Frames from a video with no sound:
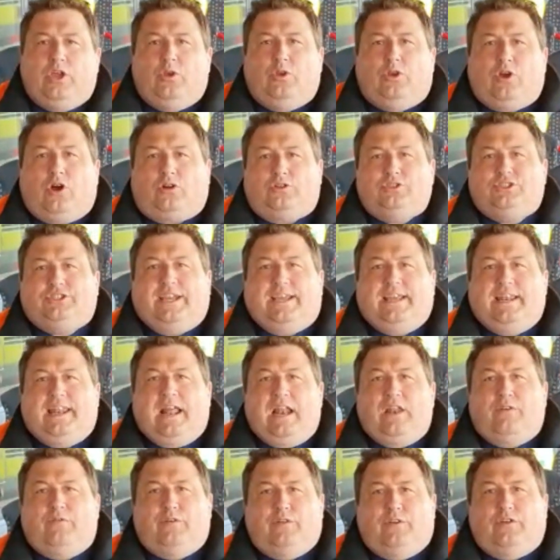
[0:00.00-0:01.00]
Can't Take an
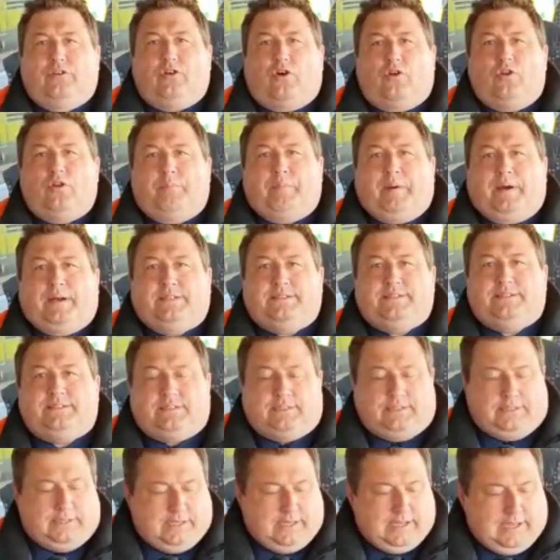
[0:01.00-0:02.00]
Elephant on a
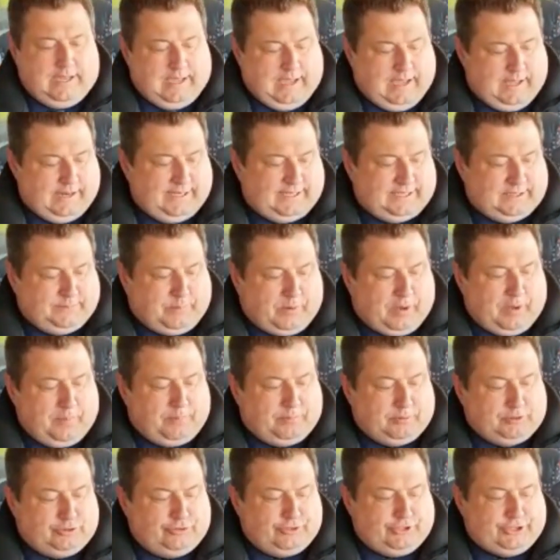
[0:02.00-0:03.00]
Bus. And this is by
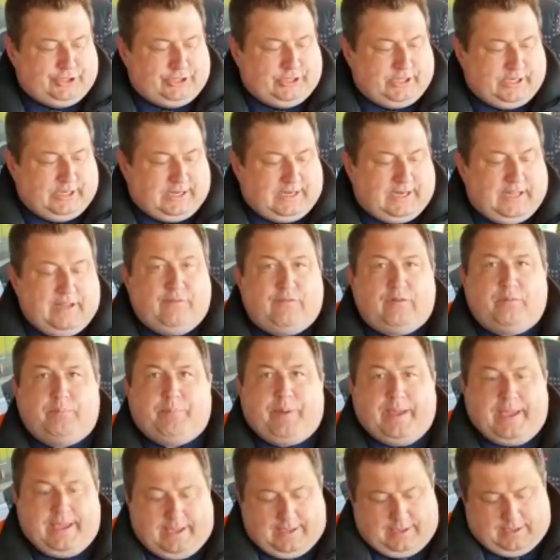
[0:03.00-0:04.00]
Patricia Cleveland
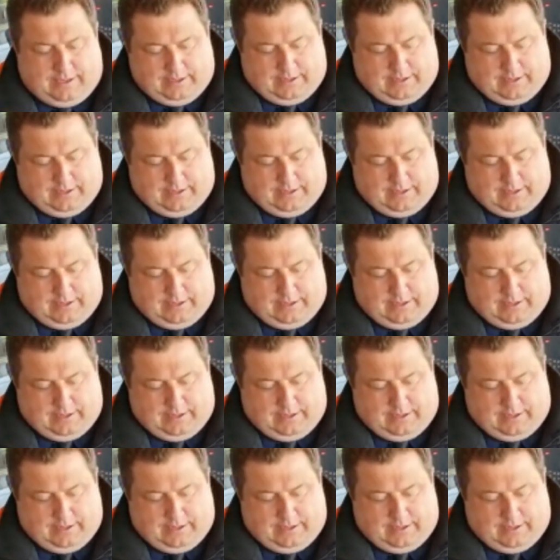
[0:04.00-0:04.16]
Peck